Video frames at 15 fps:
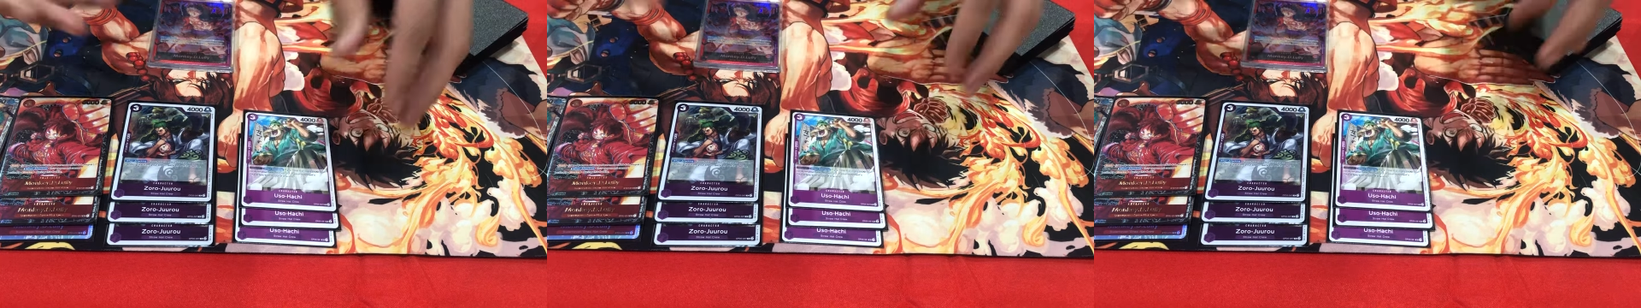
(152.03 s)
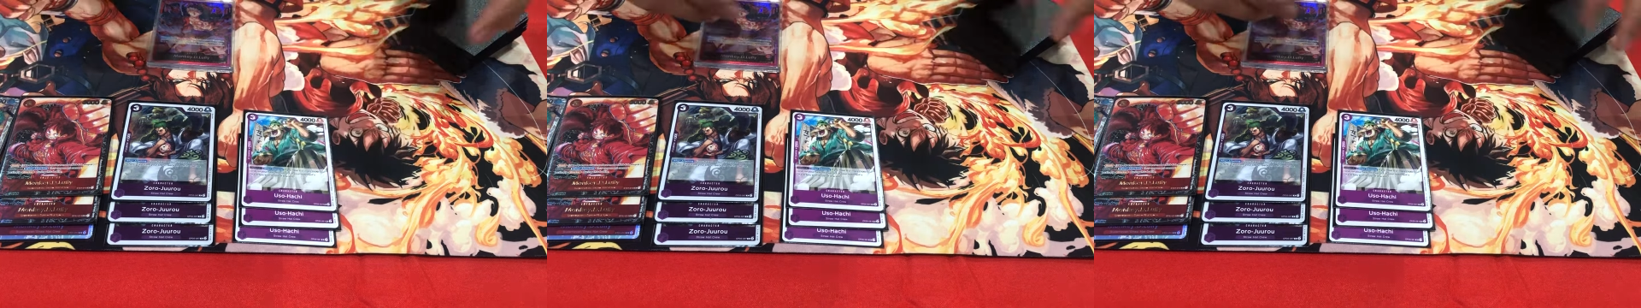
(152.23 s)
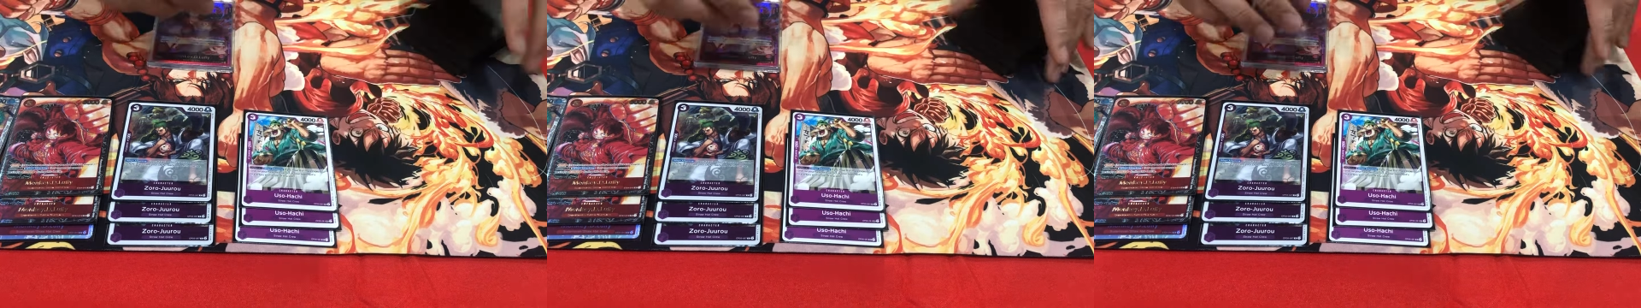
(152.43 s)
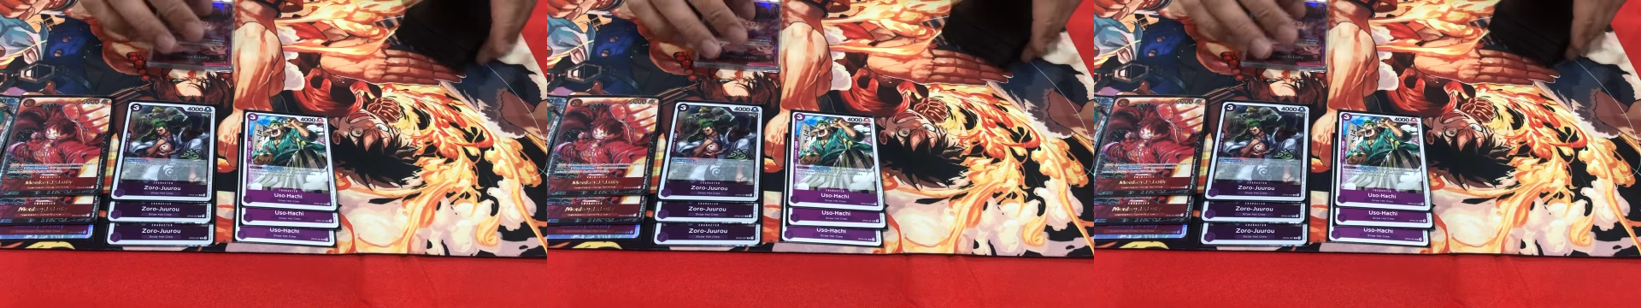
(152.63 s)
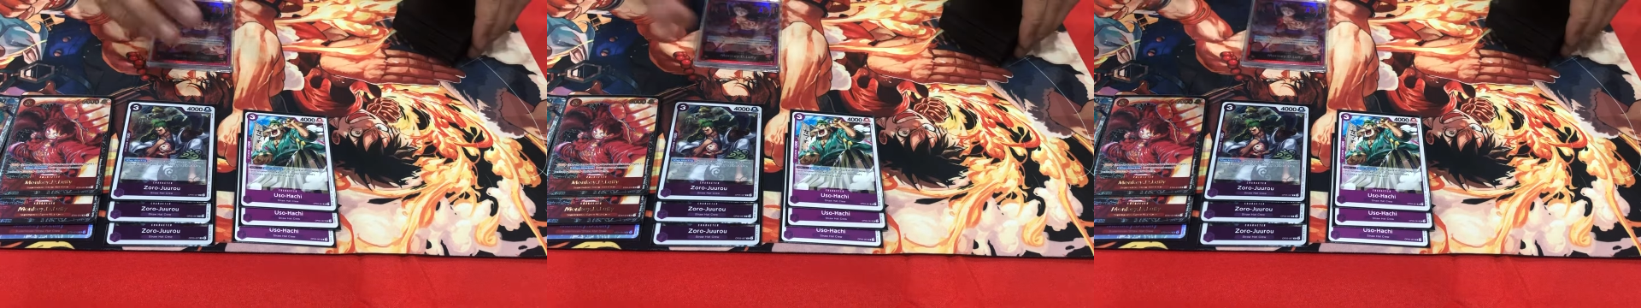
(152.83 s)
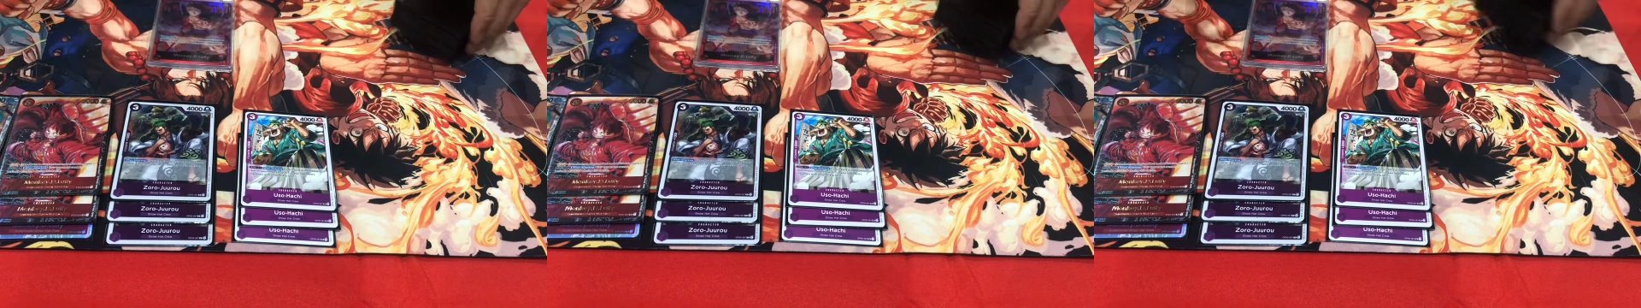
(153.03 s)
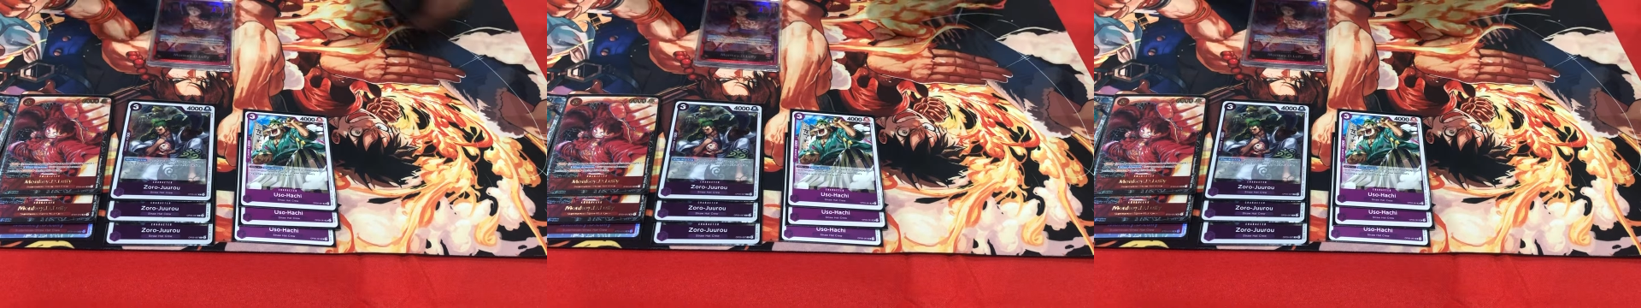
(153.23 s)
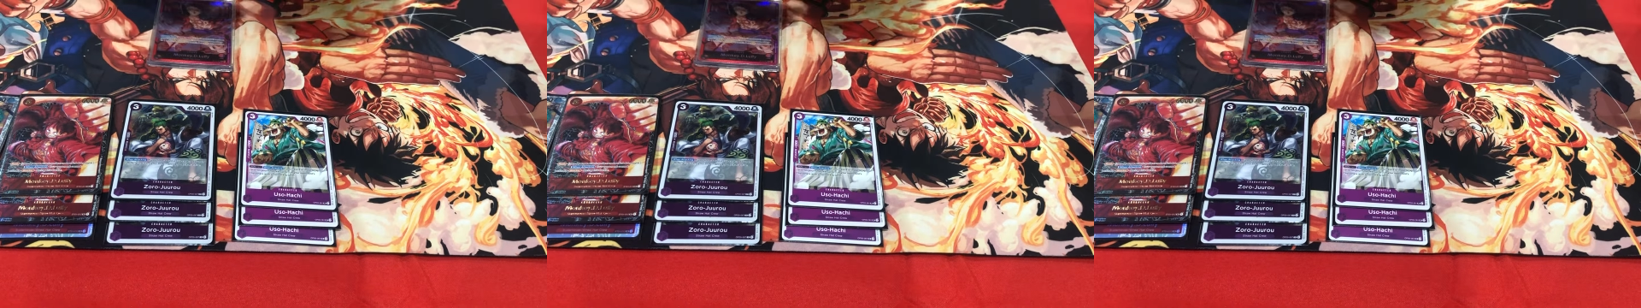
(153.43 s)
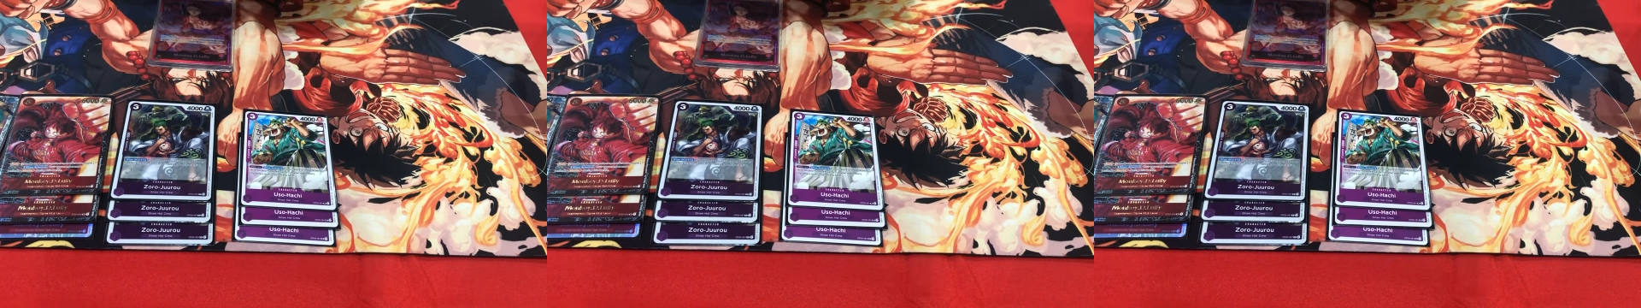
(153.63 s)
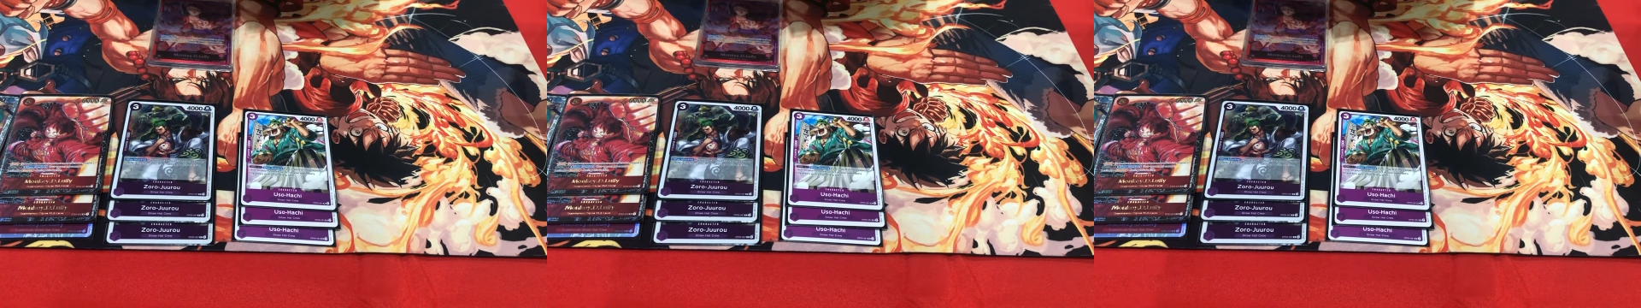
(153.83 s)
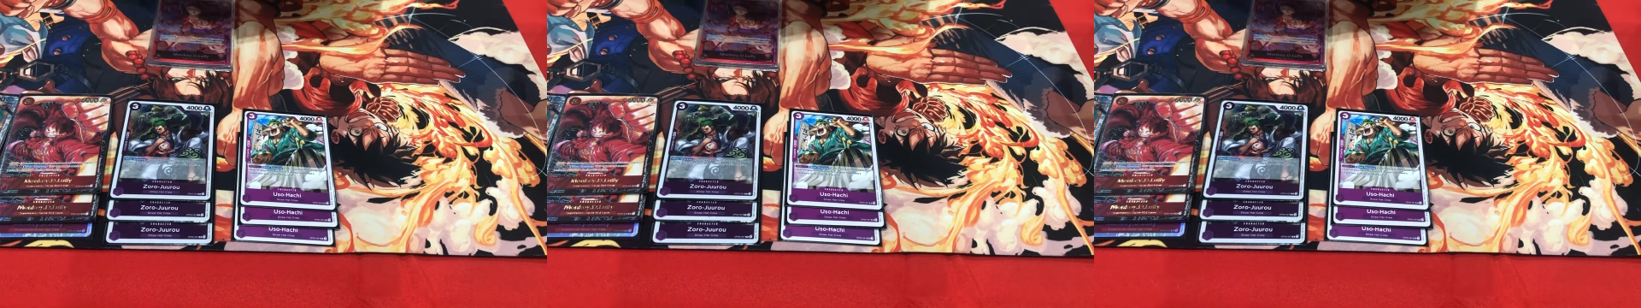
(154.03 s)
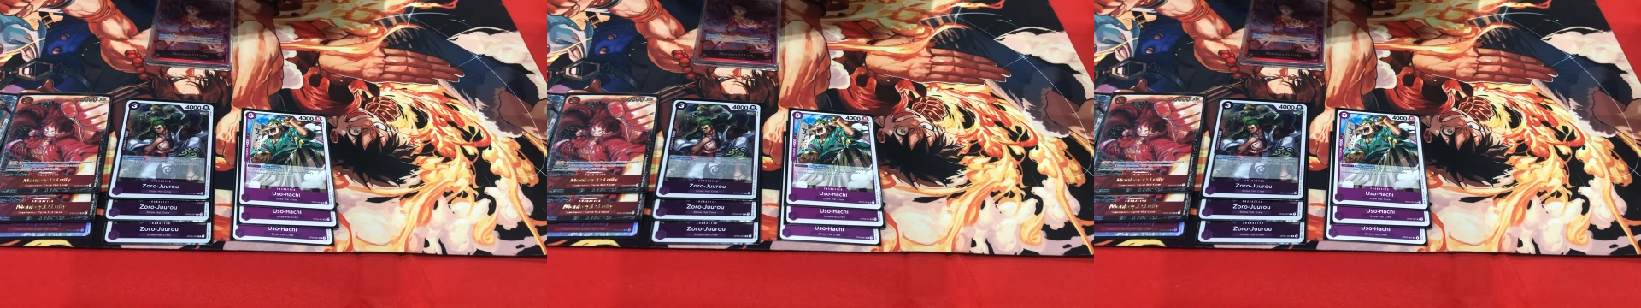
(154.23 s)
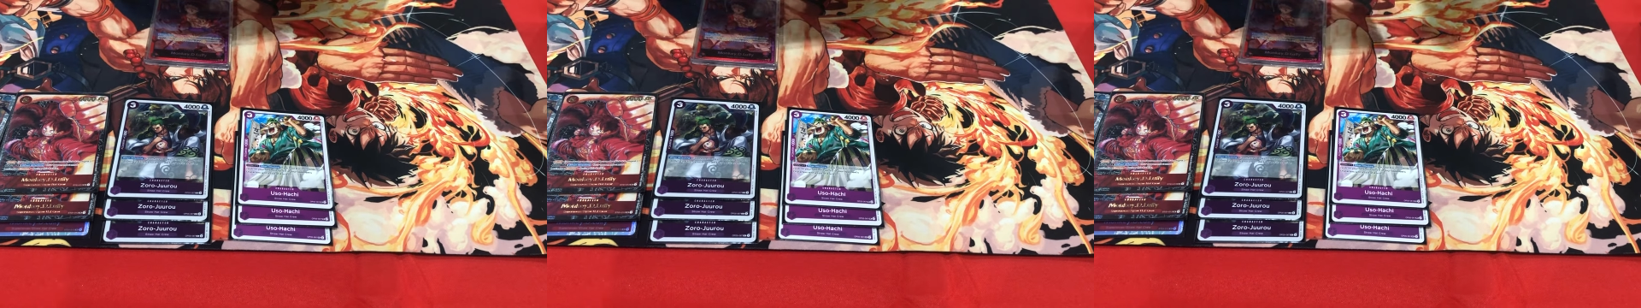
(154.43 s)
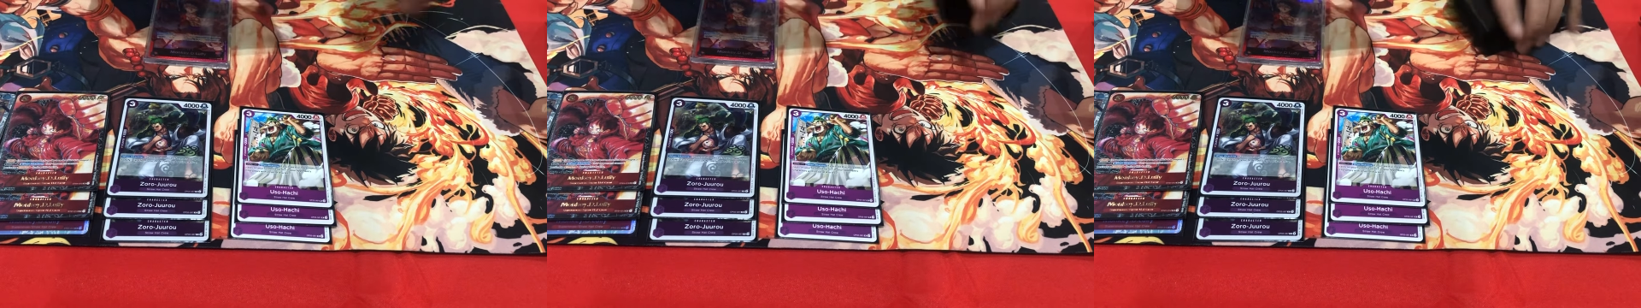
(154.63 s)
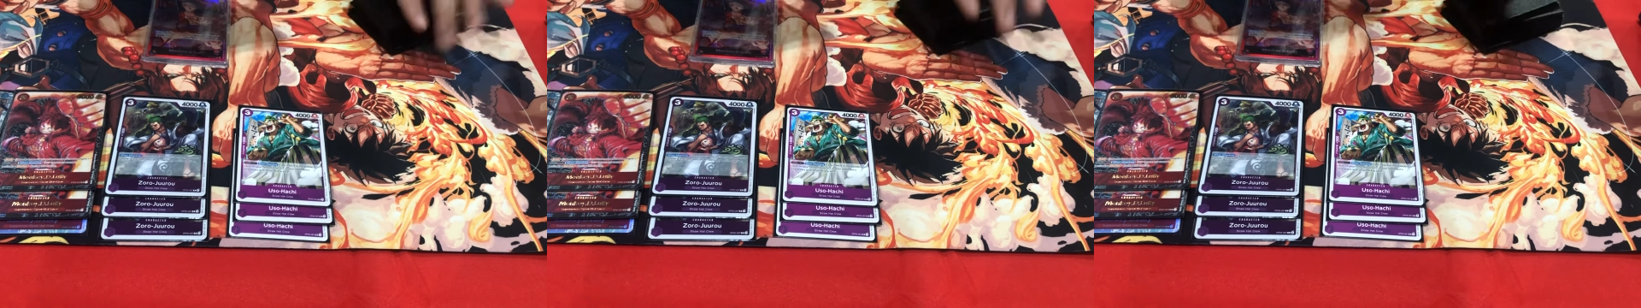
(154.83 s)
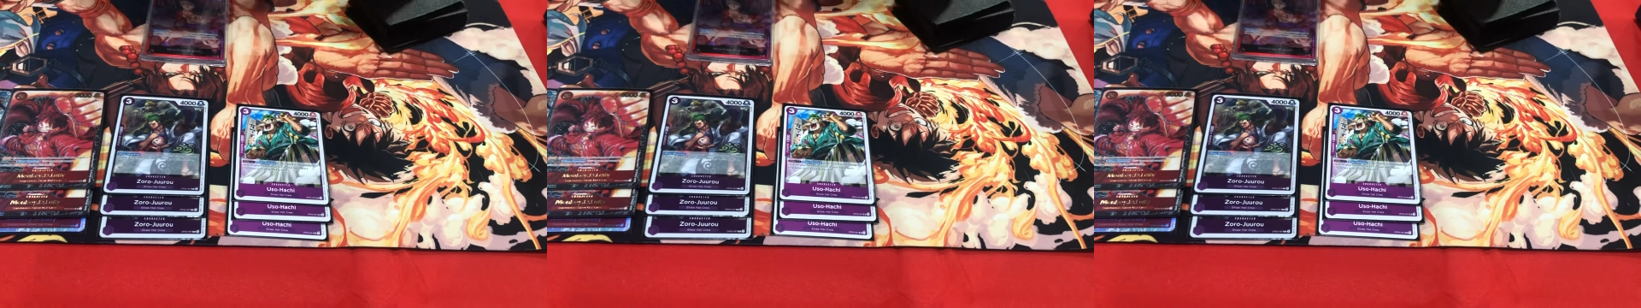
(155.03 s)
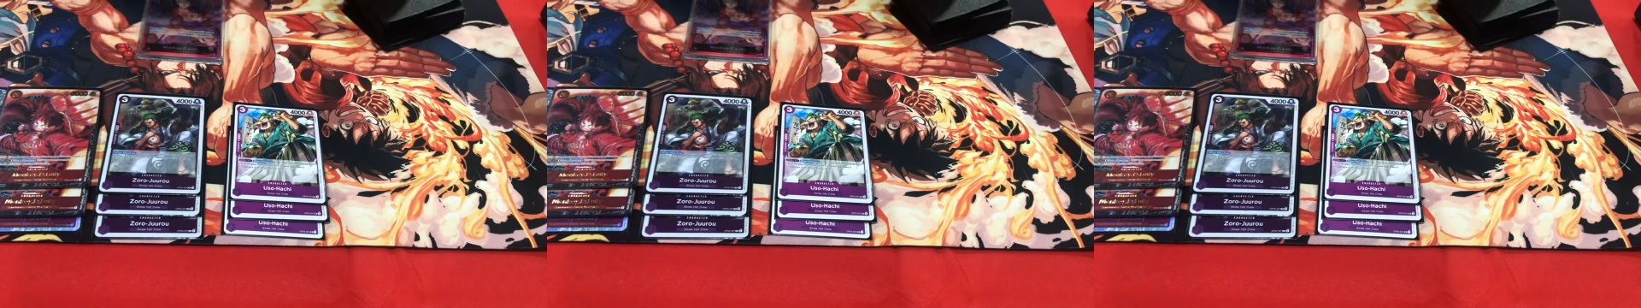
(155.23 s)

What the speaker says: Nobody's mouth can be seen.